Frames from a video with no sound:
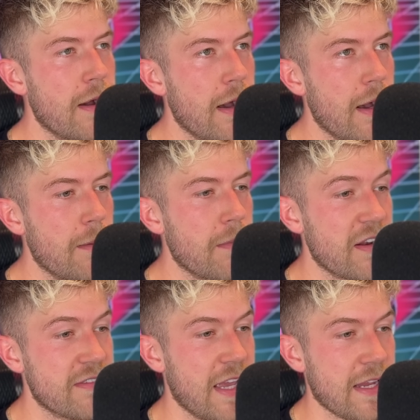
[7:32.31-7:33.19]
Um,
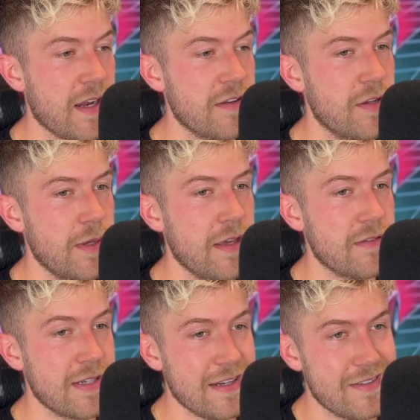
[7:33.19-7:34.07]
and it's taken like two
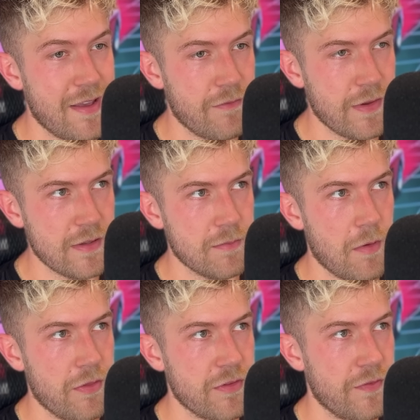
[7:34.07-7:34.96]
years to get to seven figures a month.